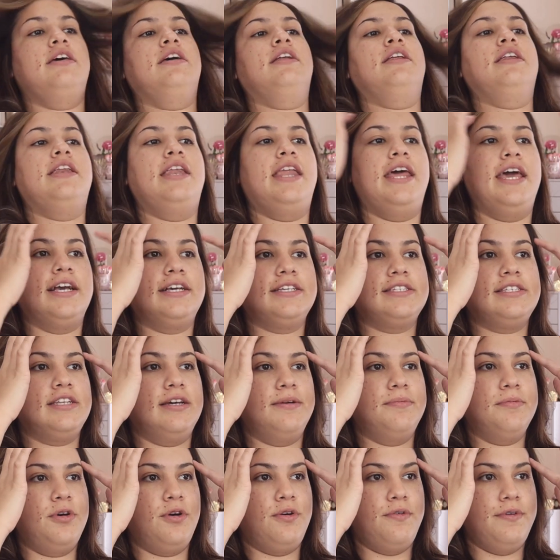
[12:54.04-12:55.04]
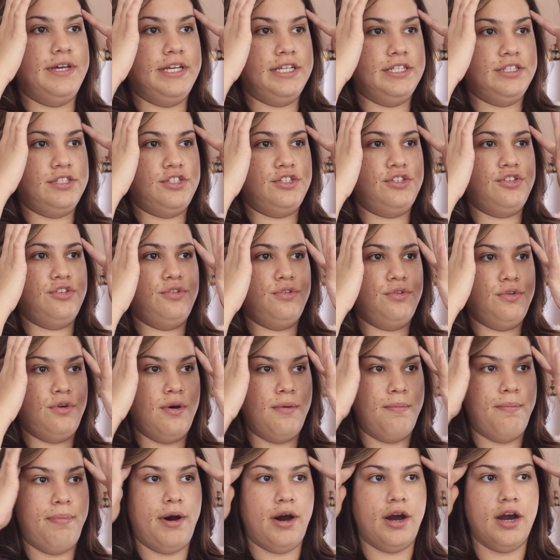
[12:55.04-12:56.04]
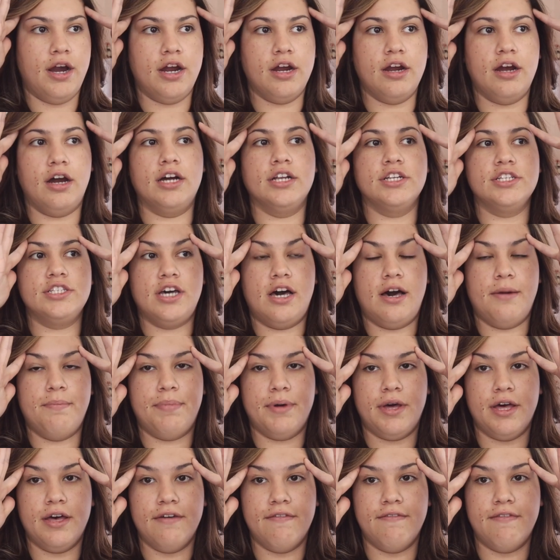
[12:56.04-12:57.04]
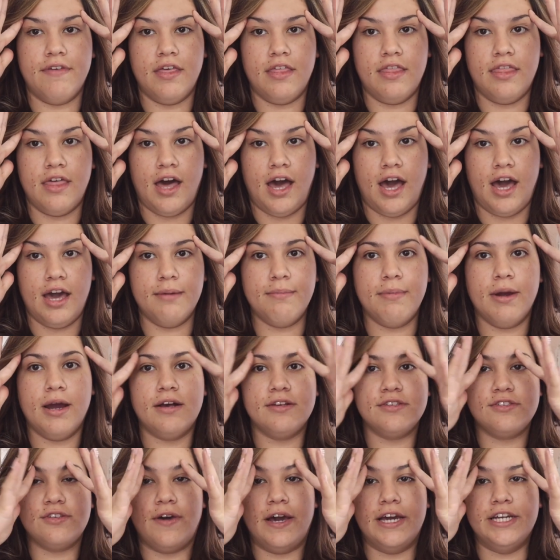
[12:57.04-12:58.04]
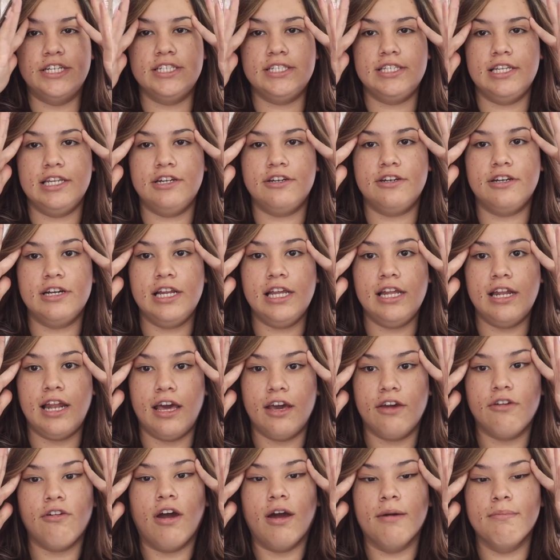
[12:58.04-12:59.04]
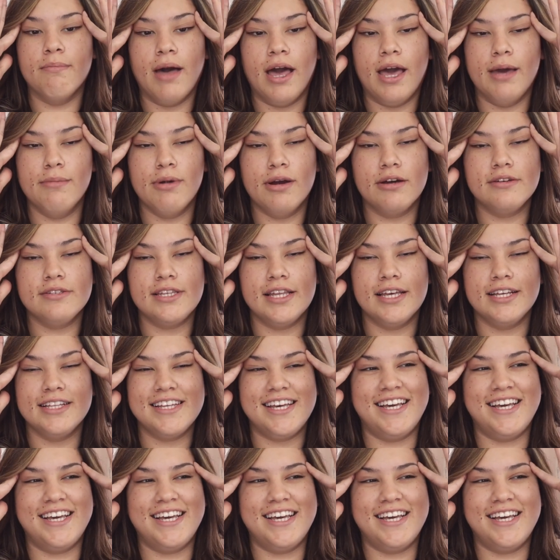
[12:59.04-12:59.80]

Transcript: next I'm going to part on top of the eyebrow. So I just literally like grab my eyebrows like